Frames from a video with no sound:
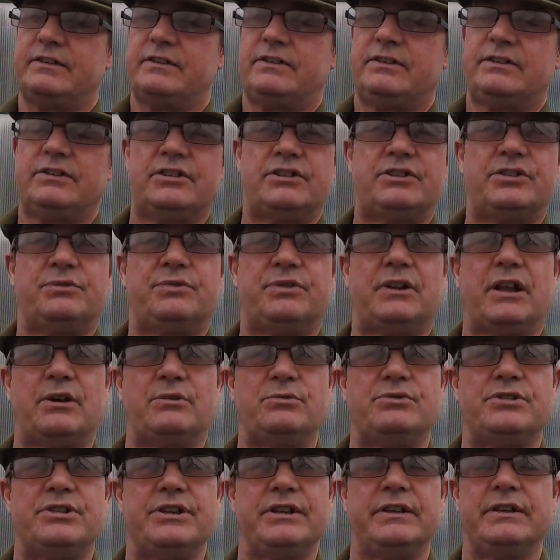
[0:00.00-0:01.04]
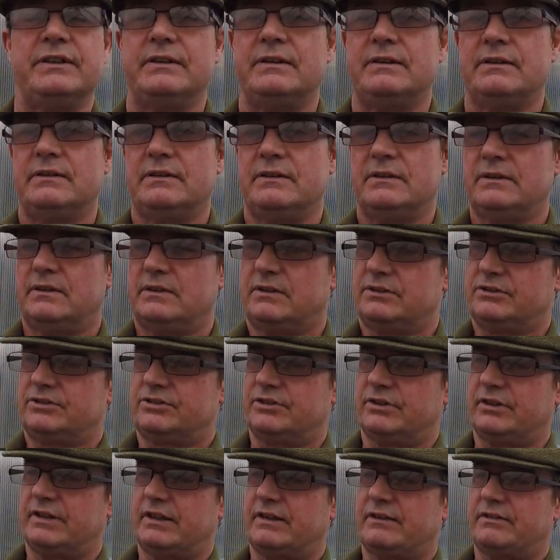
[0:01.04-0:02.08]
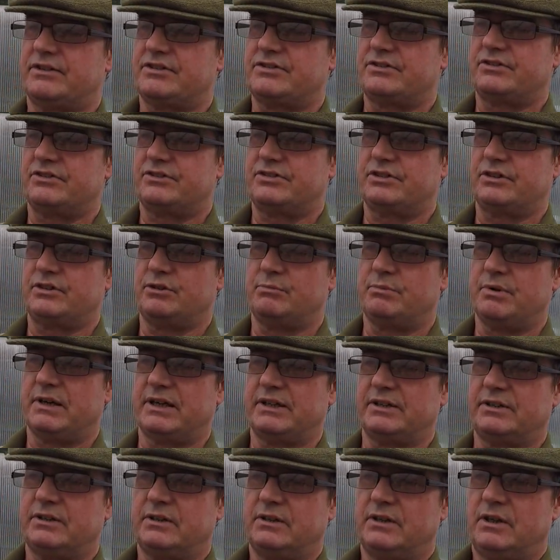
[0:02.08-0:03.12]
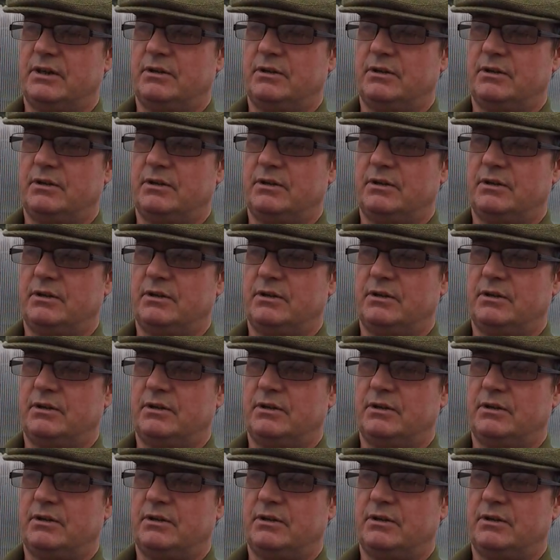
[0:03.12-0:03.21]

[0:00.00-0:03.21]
that are floating, so that isn't too bad.